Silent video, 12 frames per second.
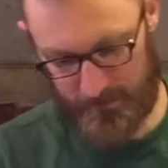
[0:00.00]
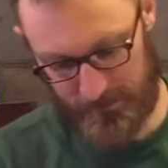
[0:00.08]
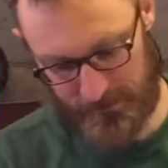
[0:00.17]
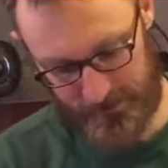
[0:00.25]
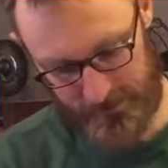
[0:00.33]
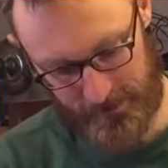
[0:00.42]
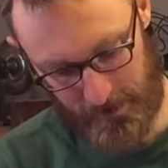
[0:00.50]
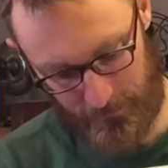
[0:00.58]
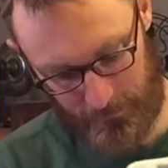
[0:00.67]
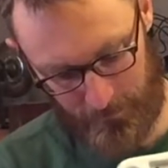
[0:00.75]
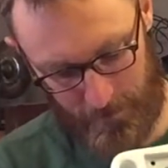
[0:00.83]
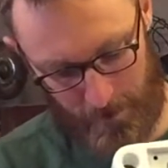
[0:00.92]
to just
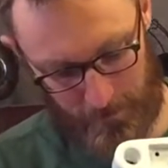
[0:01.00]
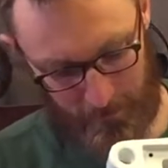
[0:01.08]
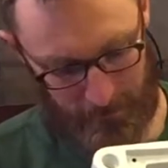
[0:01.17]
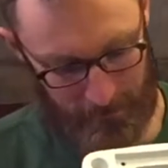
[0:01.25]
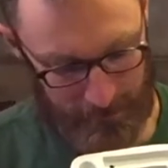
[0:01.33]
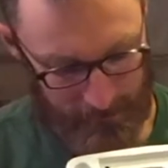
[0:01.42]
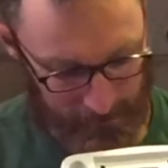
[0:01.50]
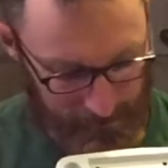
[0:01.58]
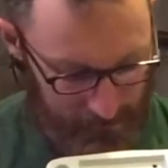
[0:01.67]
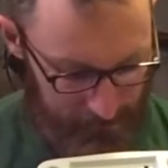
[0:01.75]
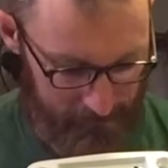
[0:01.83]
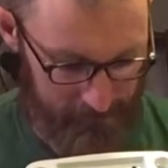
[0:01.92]
temporarily
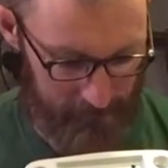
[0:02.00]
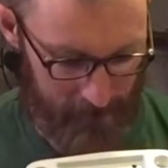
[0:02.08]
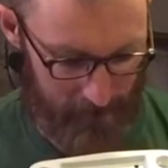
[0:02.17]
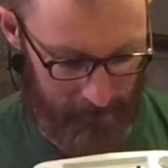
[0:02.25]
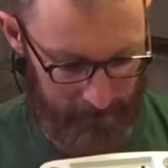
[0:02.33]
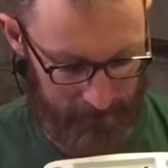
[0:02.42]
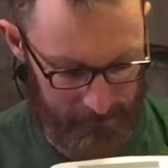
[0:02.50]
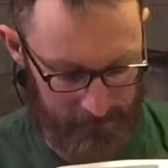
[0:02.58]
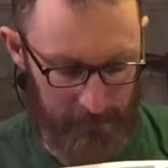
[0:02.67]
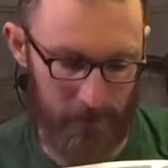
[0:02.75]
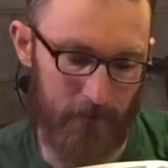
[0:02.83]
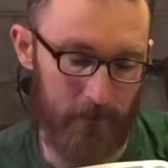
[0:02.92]
slide this
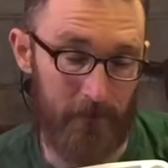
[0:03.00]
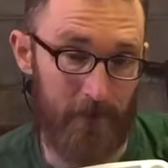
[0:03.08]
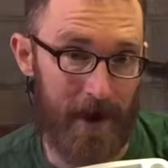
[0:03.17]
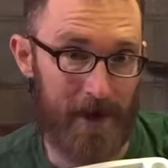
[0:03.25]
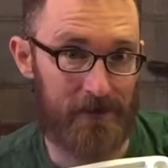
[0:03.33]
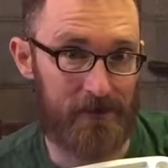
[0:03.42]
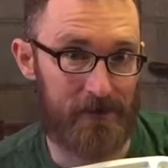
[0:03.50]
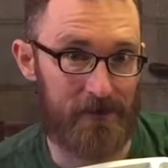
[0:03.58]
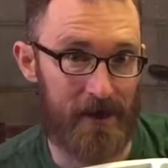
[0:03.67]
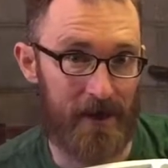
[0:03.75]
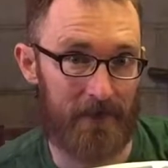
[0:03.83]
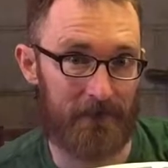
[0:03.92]
lower ratchet
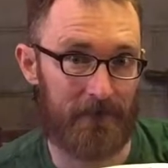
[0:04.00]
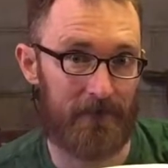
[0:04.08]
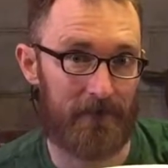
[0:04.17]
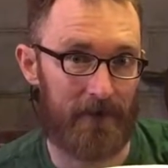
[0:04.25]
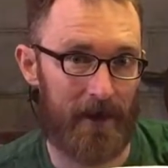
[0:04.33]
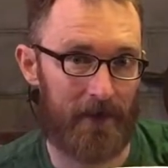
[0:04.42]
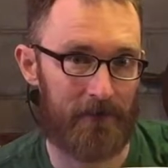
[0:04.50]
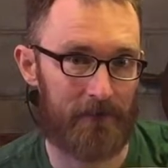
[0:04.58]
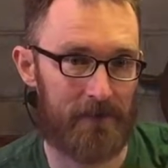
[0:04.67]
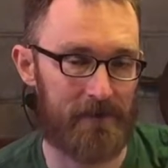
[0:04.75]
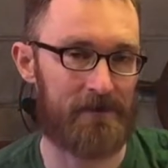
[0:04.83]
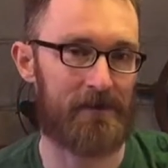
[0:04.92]
shaft out
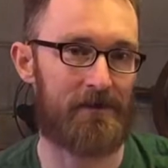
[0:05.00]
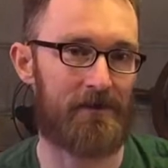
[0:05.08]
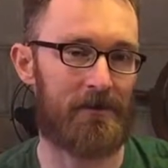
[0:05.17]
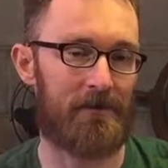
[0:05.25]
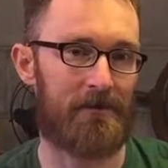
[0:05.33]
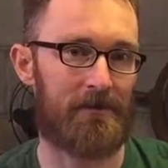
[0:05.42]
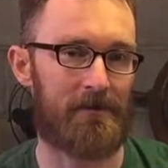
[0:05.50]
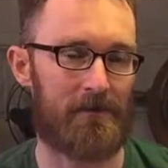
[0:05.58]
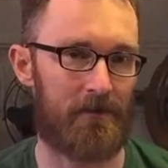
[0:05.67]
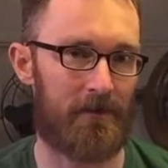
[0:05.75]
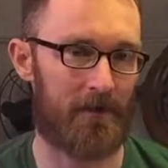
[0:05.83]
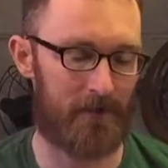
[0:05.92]
of position
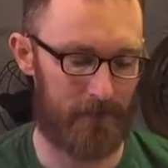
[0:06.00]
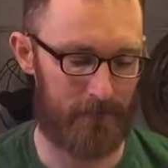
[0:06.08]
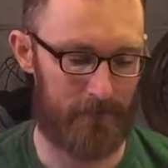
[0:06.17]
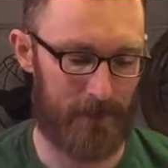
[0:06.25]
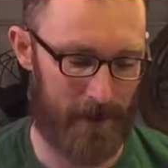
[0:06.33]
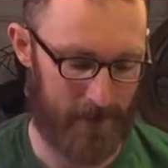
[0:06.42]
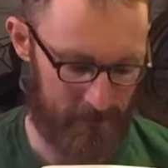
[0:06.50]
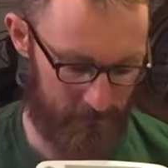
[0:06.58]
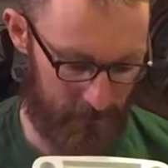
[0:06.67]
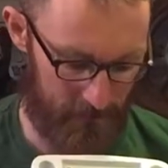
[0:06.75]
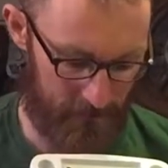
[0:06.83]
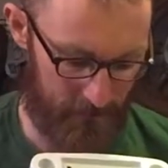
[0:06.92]
so that the
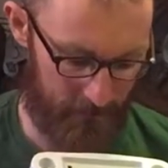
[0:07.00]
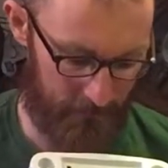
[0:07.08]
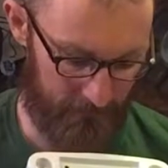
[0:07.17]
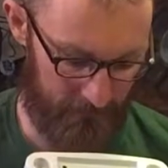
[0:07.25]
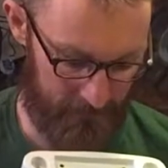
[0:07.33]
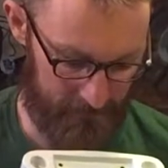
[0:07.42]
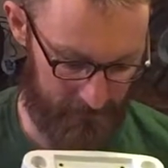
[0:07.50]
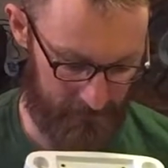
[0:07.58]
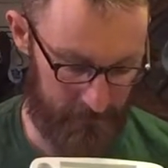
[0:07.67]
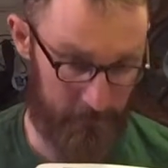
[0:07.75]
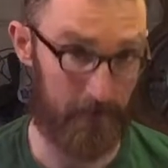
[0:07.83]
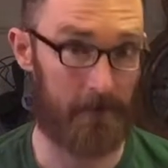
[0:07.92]
high-speed gear fits
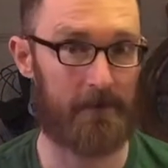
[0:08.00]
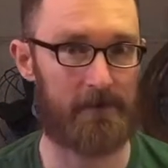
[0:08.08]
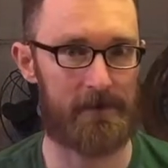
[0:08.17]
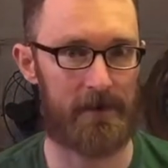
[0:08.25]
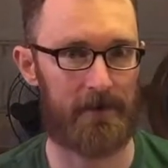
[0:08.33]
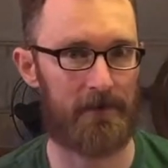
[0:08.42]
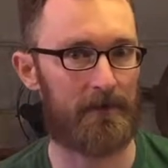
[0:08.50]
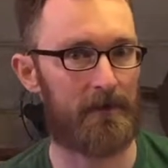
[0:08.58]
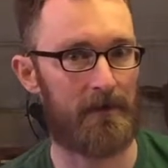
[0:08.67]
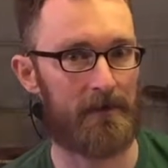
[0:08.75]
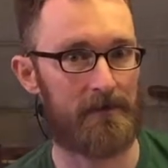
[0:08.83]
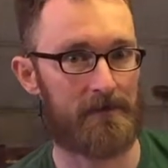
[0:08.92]
into the inside of the
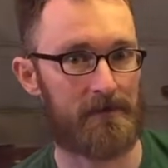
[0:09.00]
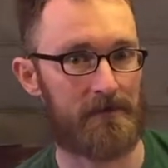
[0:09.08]
case.